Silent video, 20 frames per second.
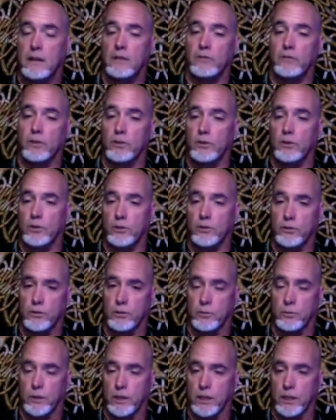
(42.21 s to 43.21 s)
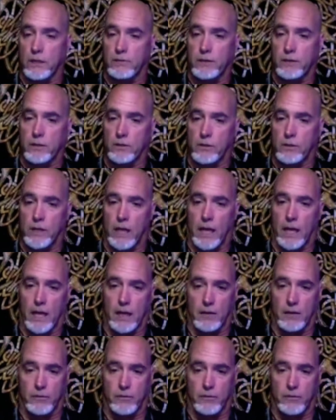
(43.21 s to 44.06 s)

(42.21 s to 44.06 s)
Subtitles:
if you choose to believe it, you can.